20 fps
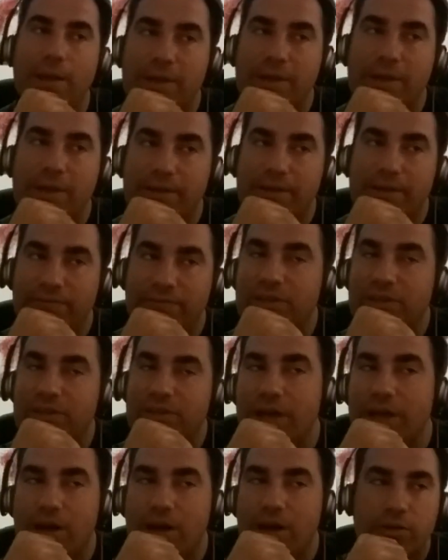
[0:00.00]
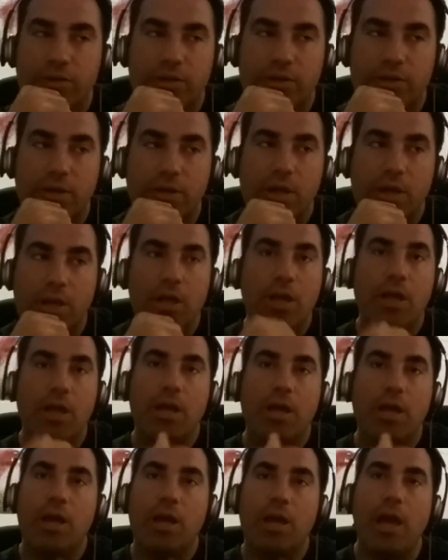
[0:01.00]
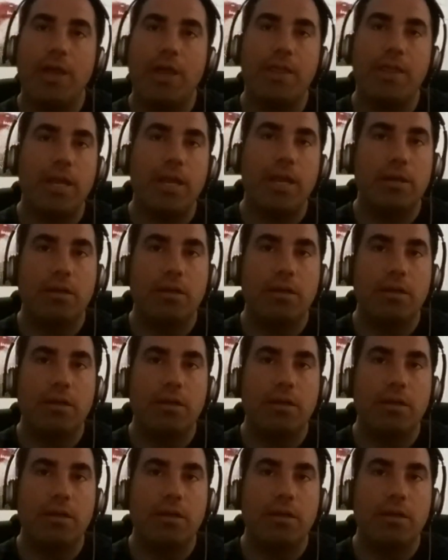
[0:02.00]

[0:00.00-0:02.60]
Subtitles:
I mean, 50,000, and then